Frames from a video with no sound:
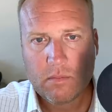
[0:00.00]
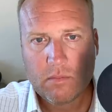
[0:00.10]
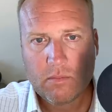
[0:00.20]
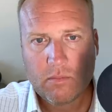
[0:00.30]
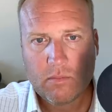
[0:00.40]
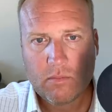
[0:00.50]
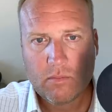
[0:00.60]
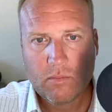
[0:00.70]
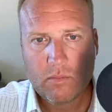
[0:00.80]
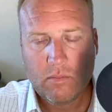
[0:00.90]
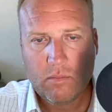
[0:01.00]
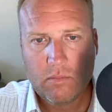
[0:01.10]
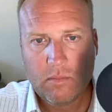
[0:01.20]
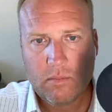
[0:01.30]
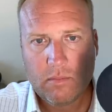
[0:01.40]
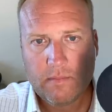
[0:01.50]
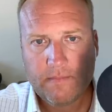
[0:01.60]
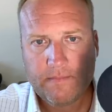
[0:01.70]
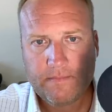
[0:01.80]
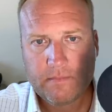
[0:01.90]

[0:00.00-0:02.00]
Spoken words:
(not speaking)